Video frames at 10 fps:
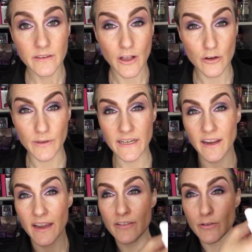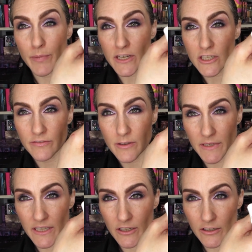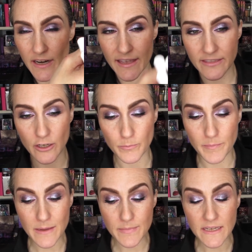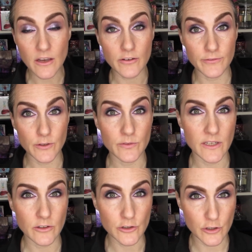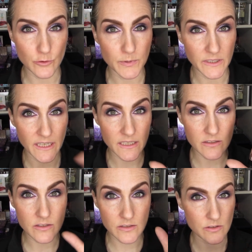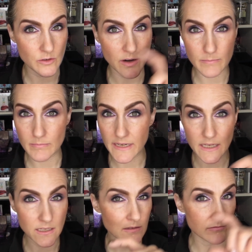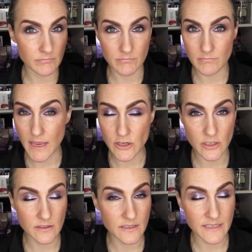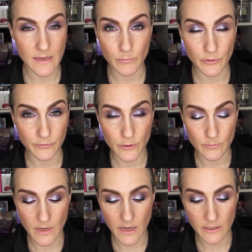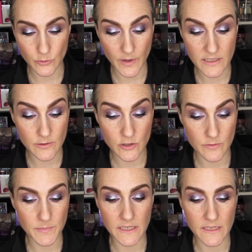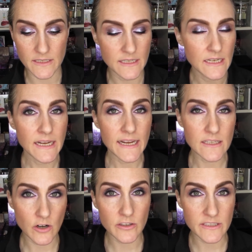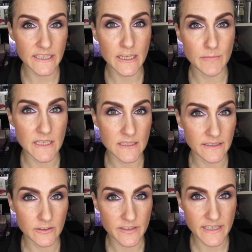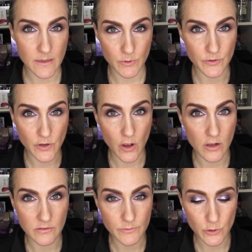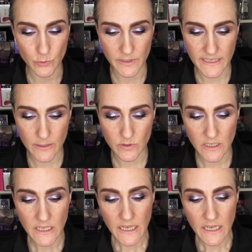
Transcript: All right, I have a bunch of them here, and there may be a few that are duplicates, so I may mention the same perfume twice just because it's hard to keep these little samples all sorted out.